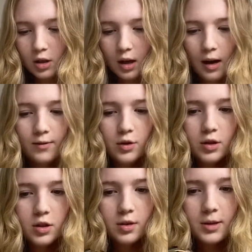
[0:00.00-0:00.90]
I've used
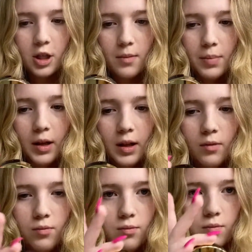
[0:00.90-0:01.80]
this so much I completely,
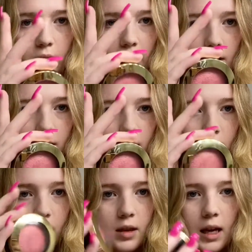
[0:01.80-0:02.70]
like,
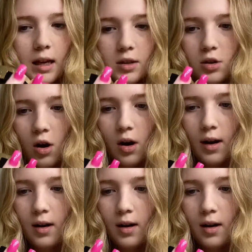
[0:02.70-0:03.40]
the thing is gone.